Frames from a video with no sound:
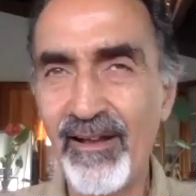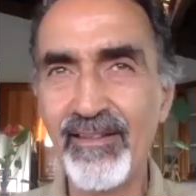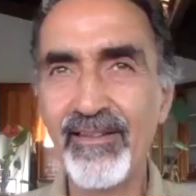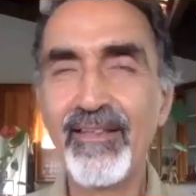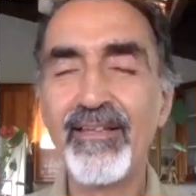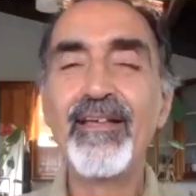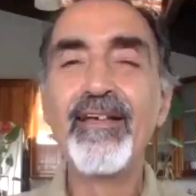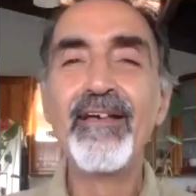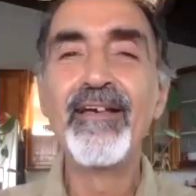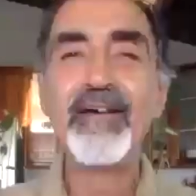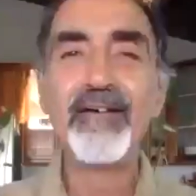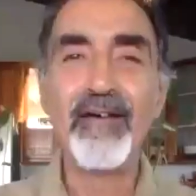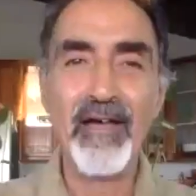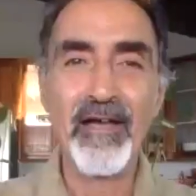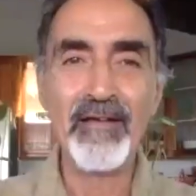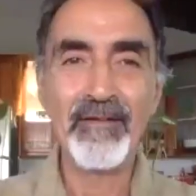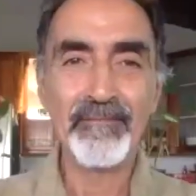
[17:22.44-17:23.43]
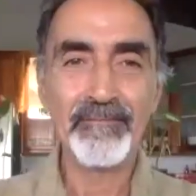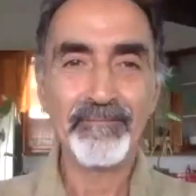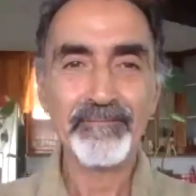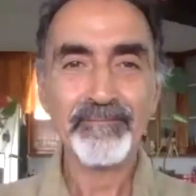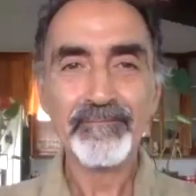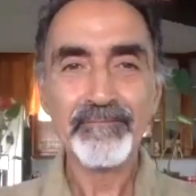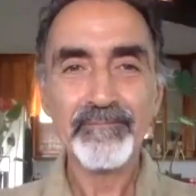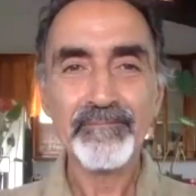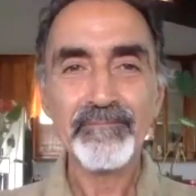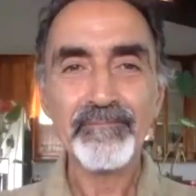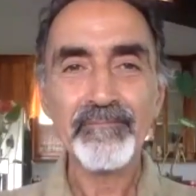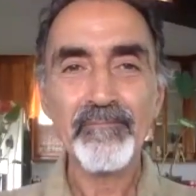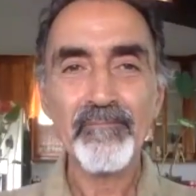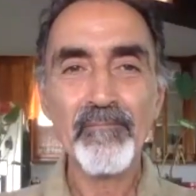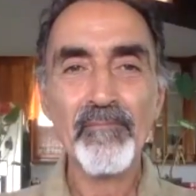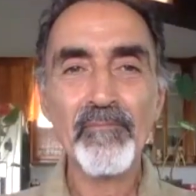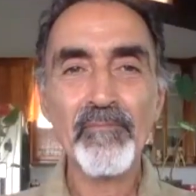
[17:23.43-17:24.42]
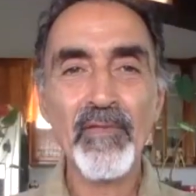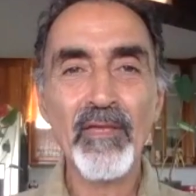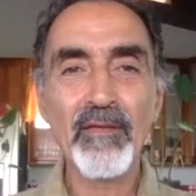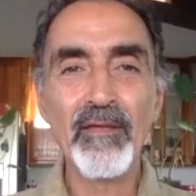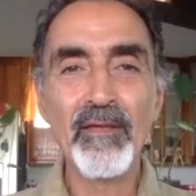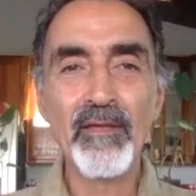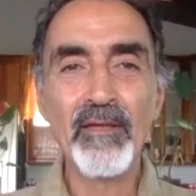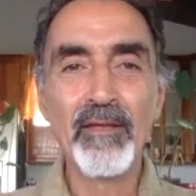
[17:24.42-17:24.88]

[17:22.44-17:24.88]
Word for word: that's true. That's true. Our